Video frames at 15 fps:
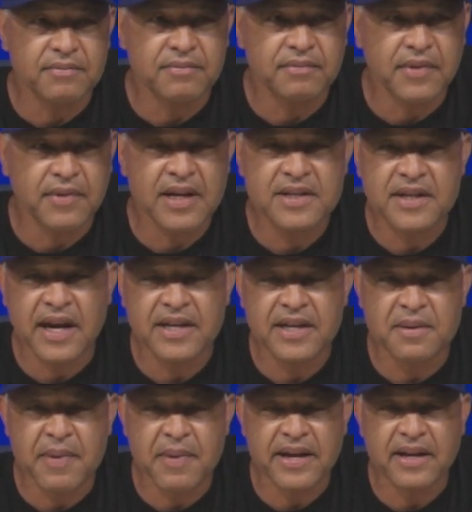insight
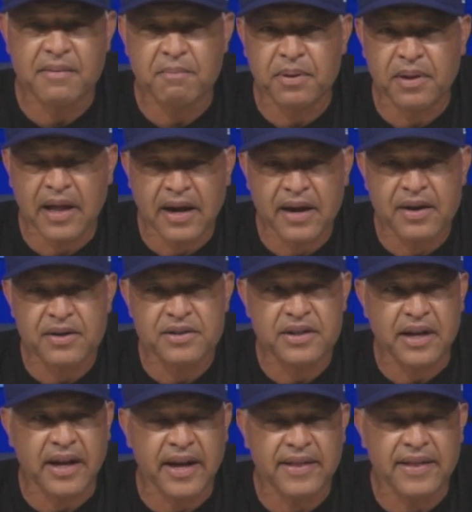to making players
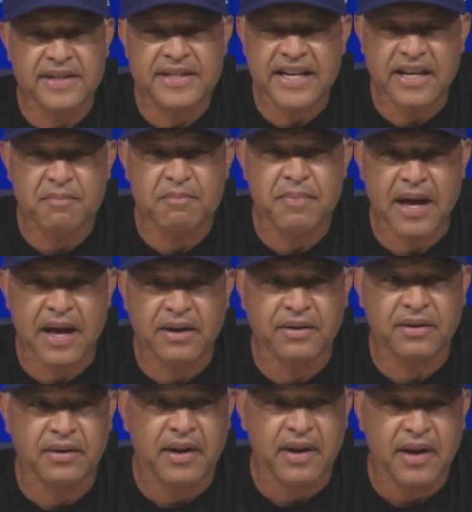and the team
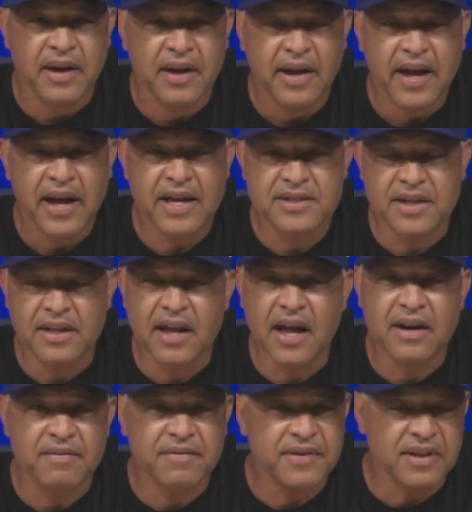better has a
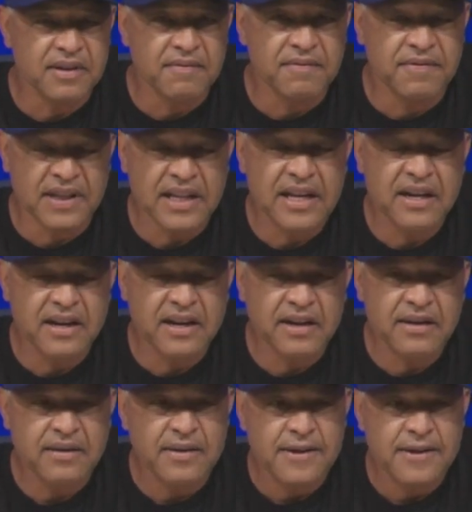lot of
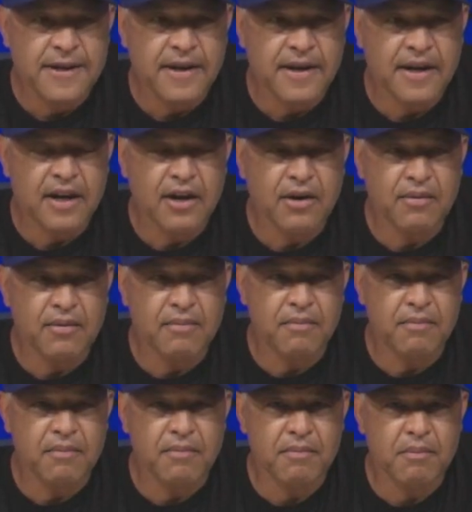validity. But
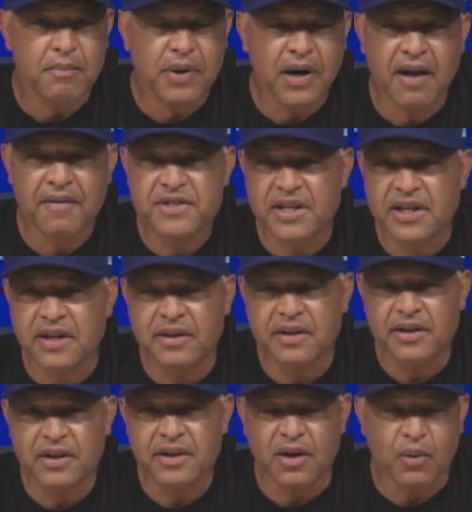obviously,
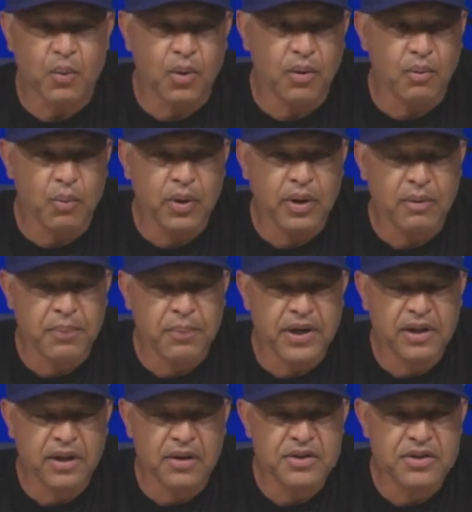you know, we were
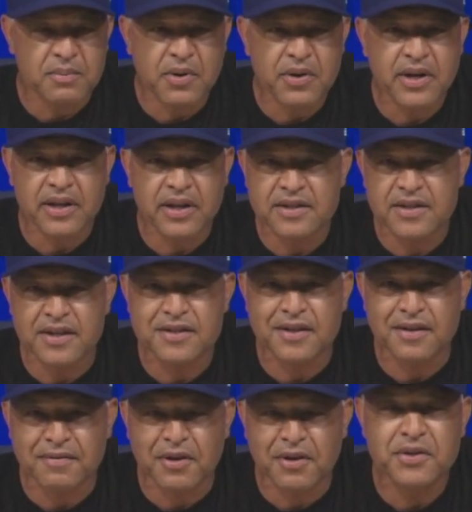pretty close to Mookie in the sense
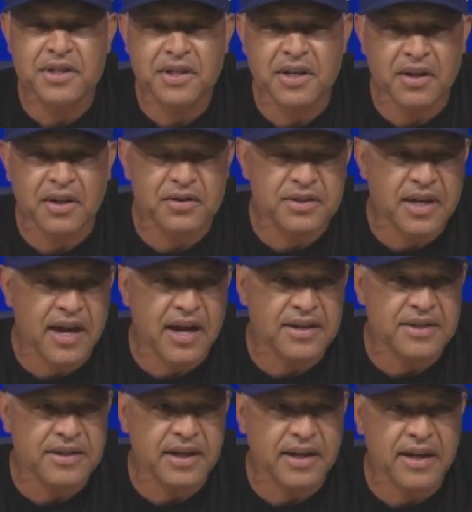of losing to those
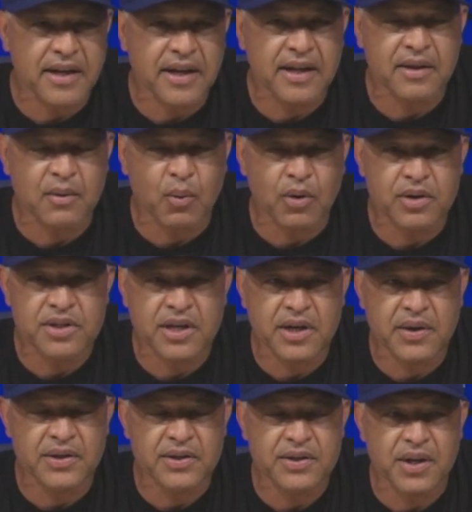guys in the World
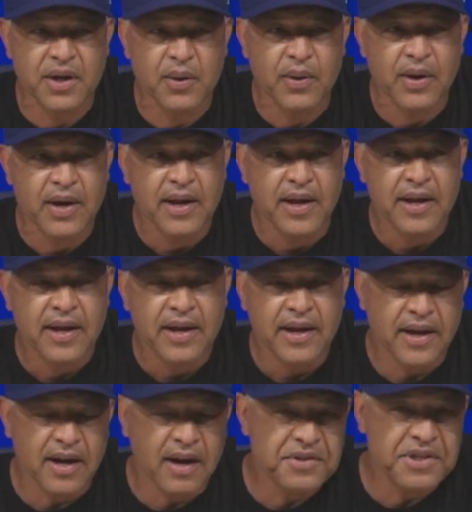Series. So,
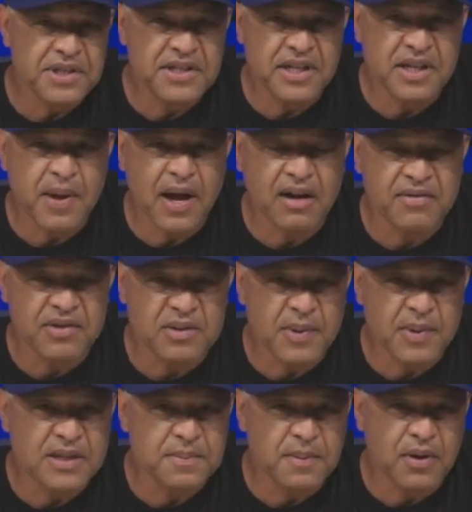and obviously seeing the back of his
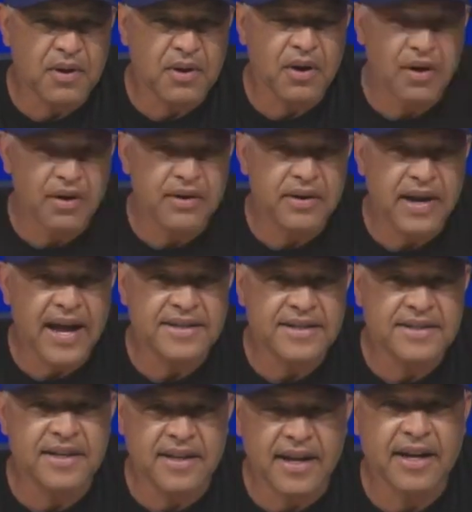baseball card
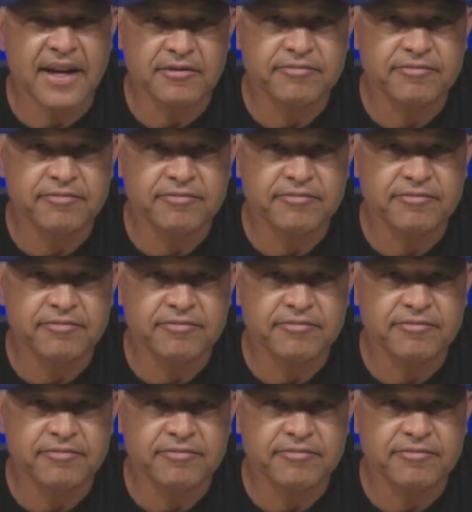adds to that.